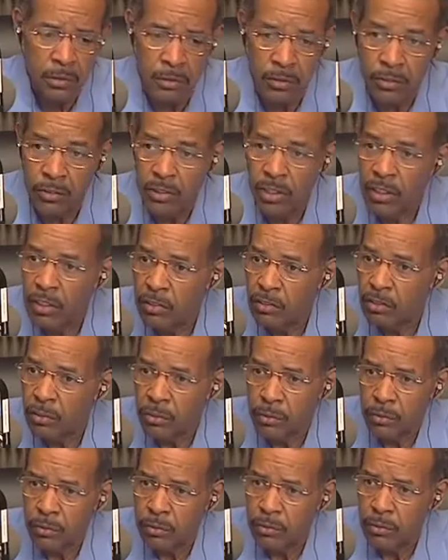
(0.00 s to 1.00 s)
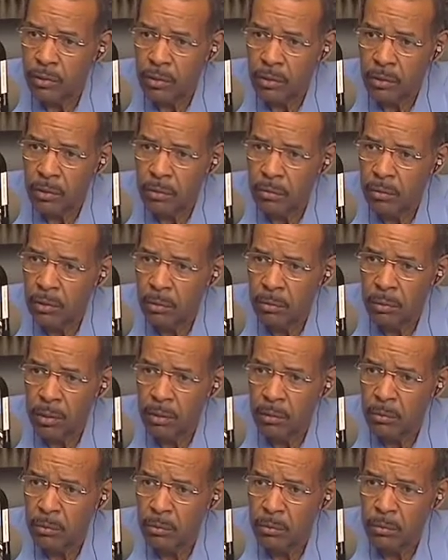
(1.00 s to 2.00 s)
your teachers. I
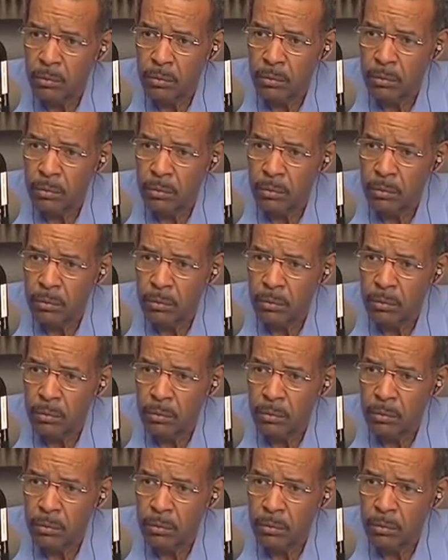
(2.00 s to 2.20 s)
mean,